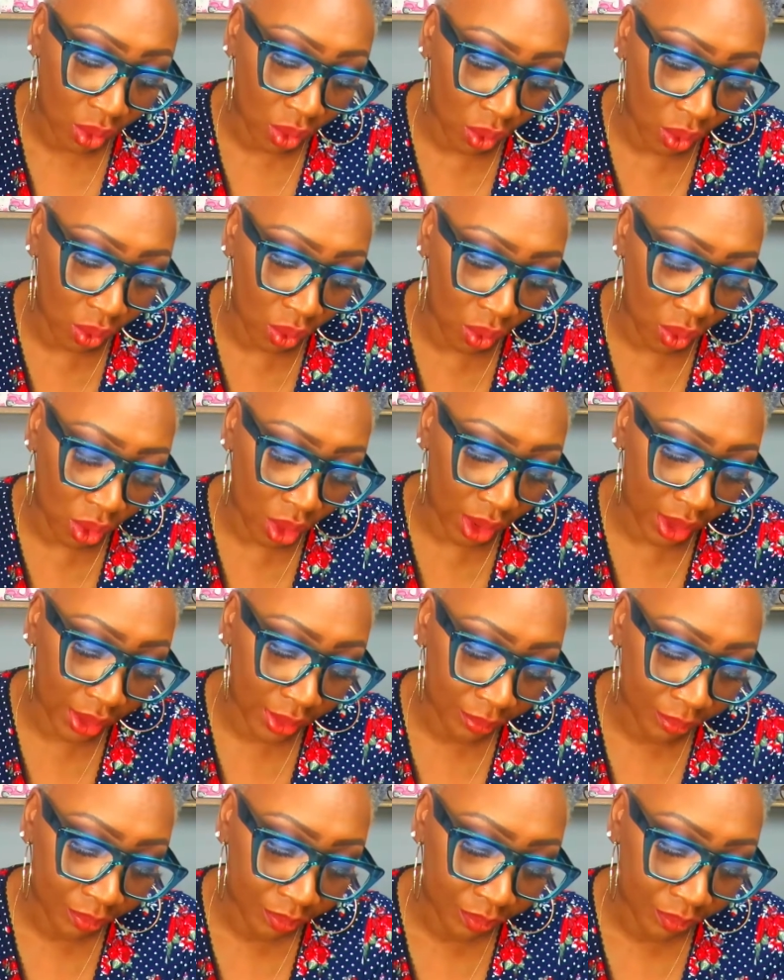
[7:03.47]
or
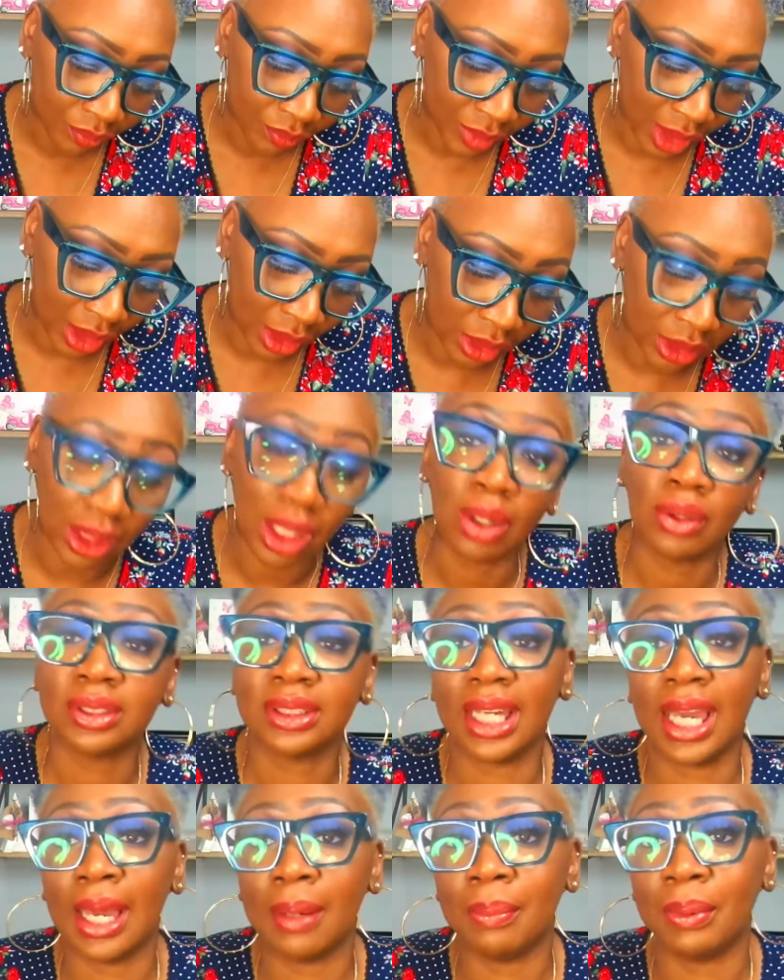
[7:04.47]
gloss
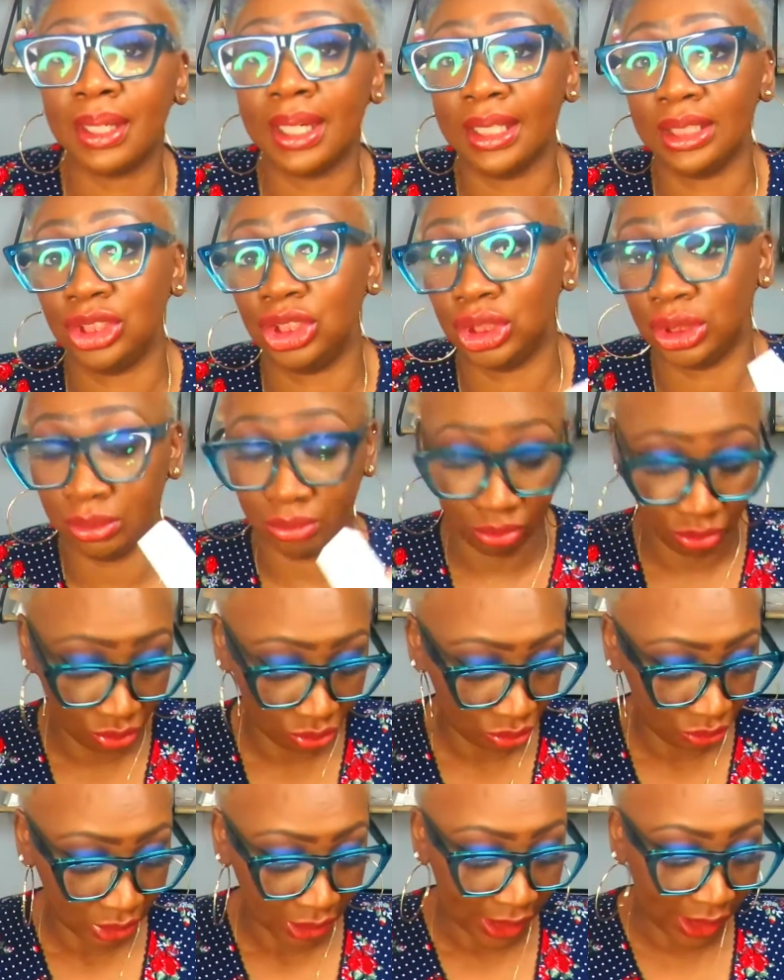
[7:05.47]
application.
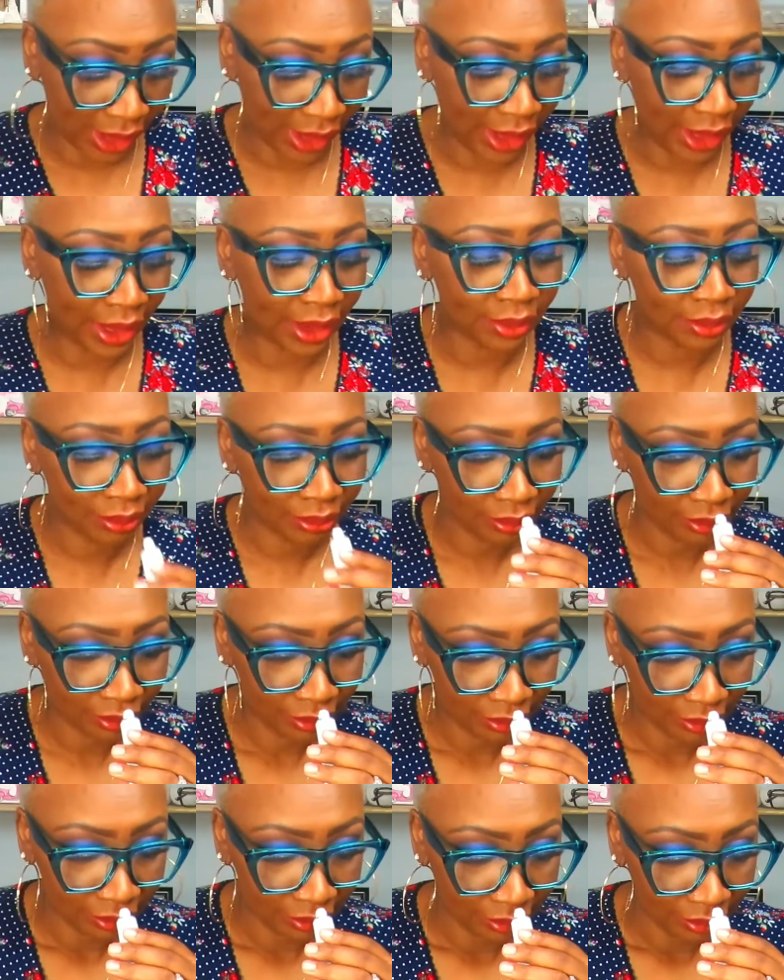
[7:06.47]
And
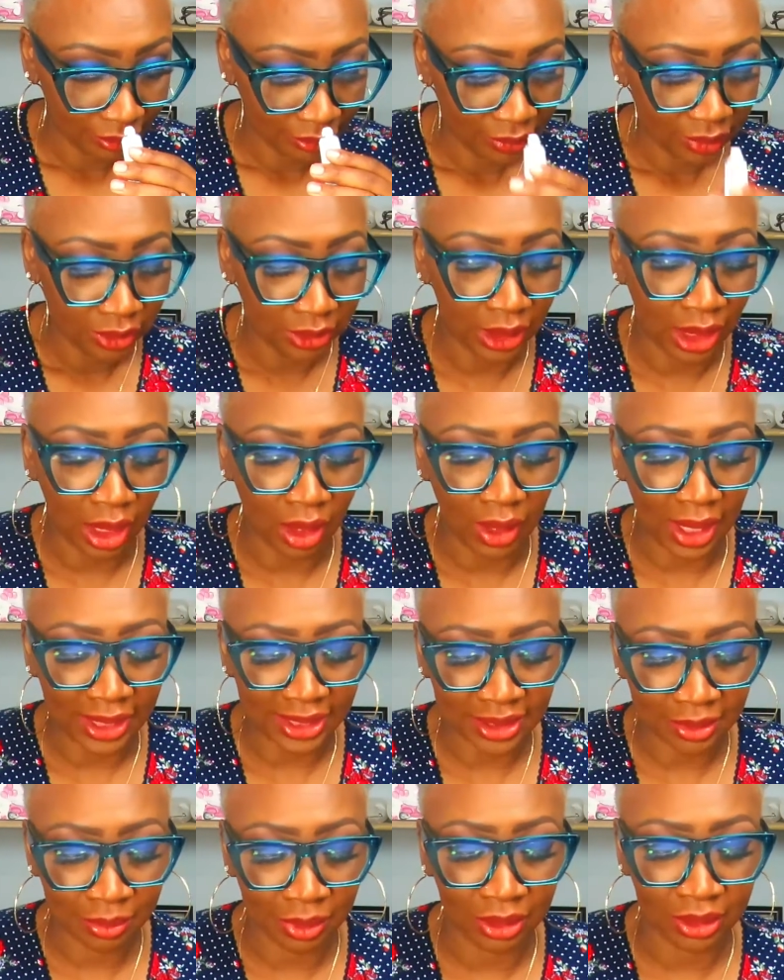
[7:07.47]
y'all, I
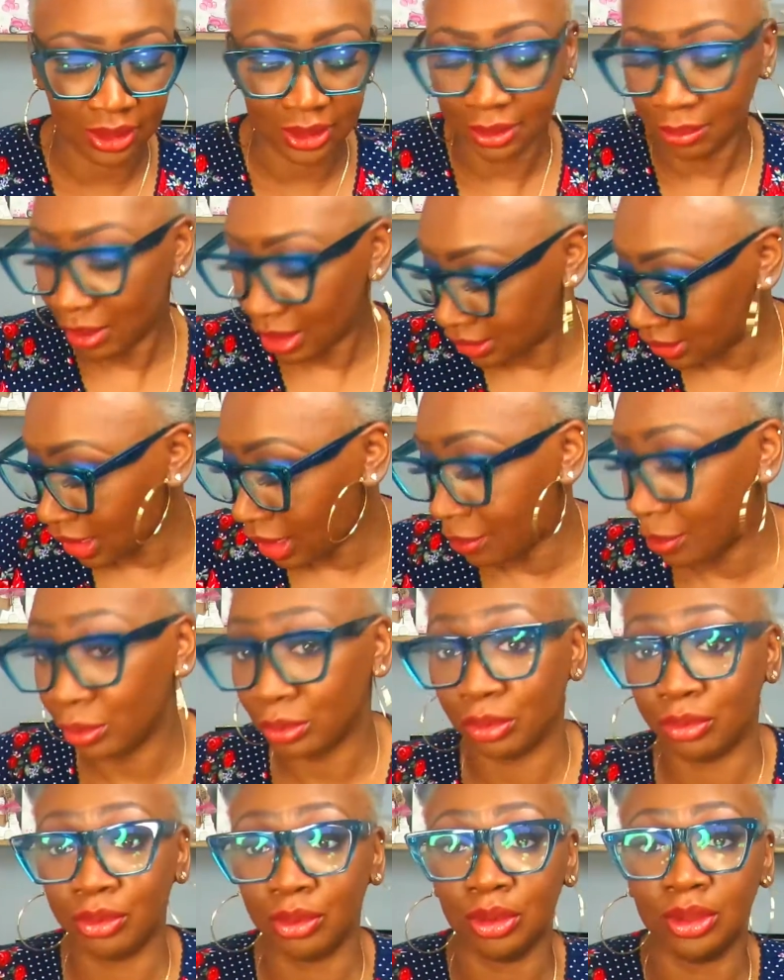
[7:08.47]
smell it. My top on
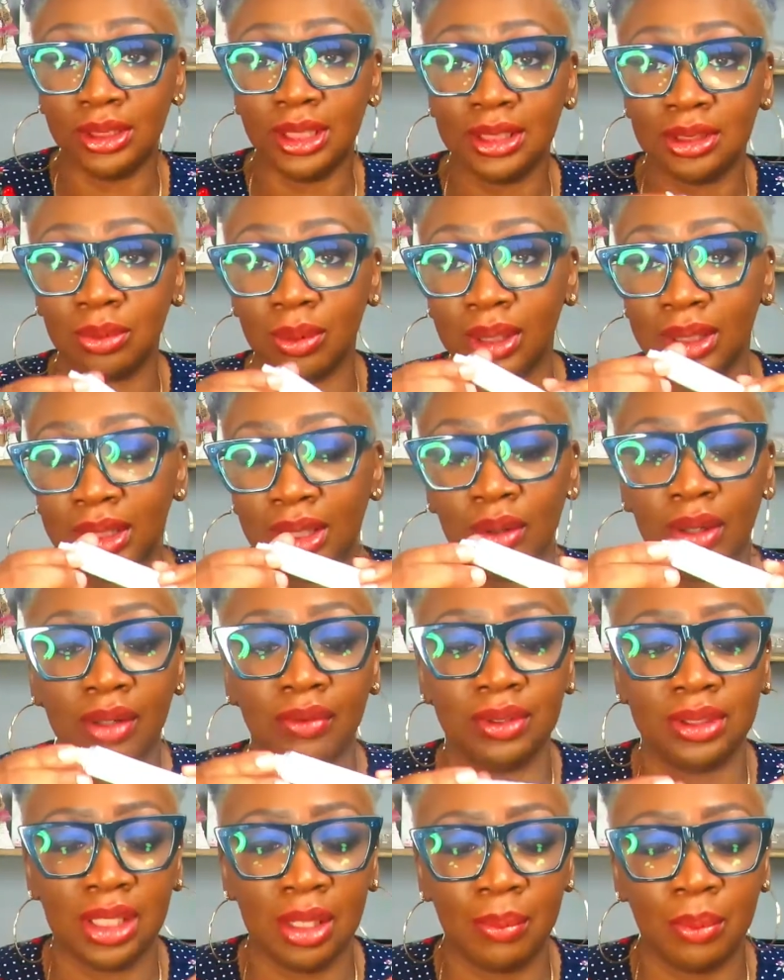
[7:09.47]
the floor, that's why I don't
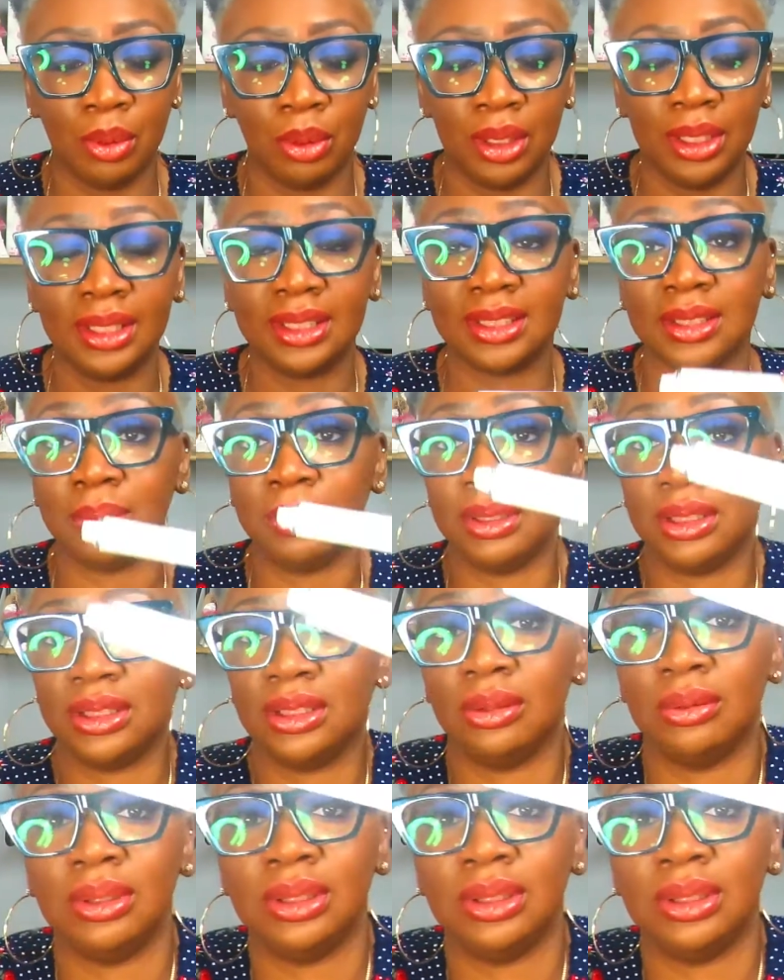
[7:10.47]
have a top on. It smells so